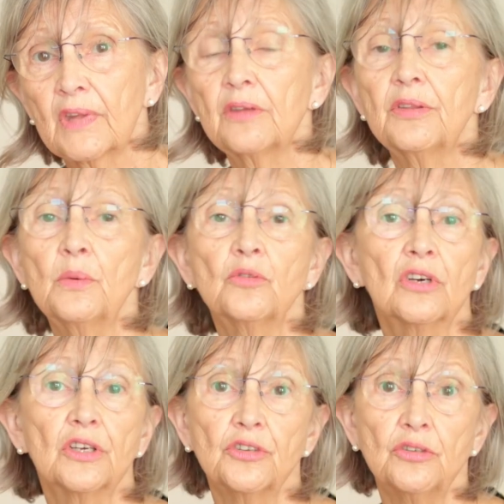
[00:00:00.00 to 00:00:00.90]
If they would
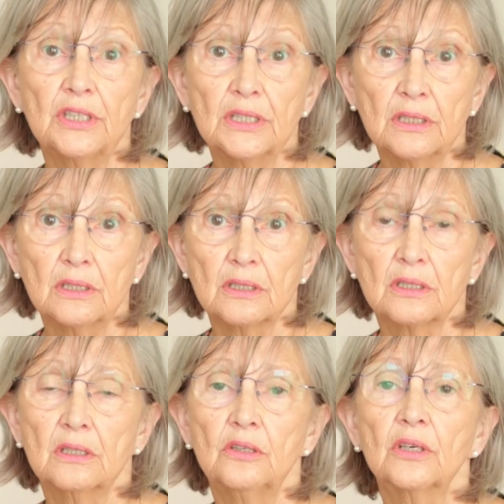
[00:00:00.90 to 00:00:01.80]
rather you didn't,
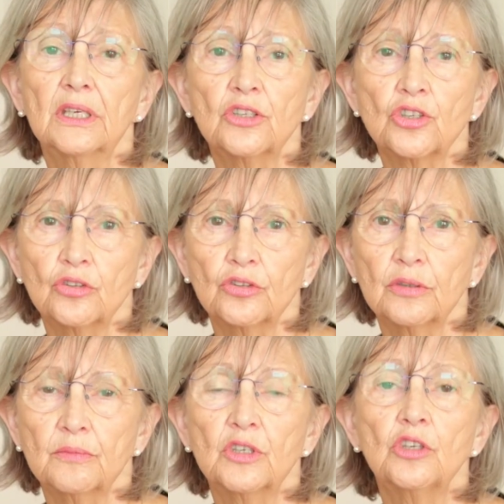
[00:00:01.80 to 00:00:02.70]
you can assure
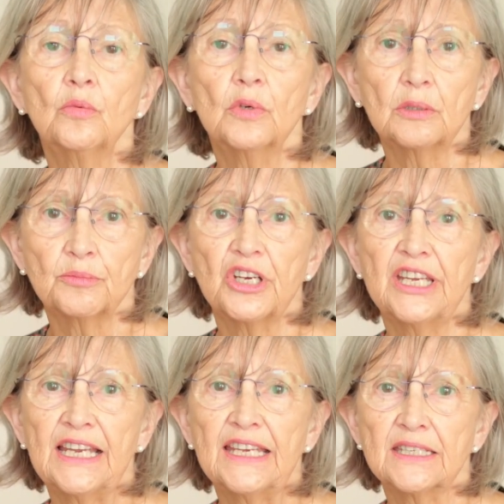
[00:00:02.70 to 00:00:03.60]
them that you will pray
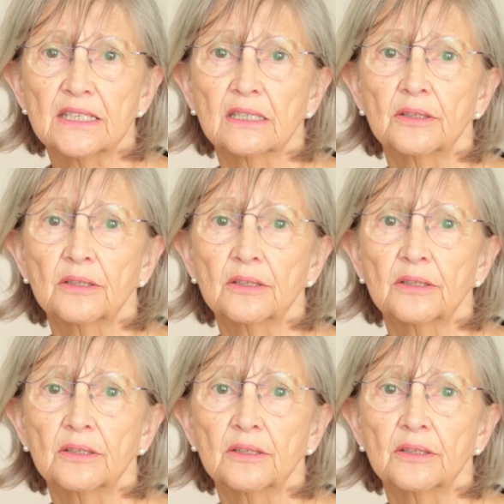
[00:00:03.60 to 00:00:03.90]
later.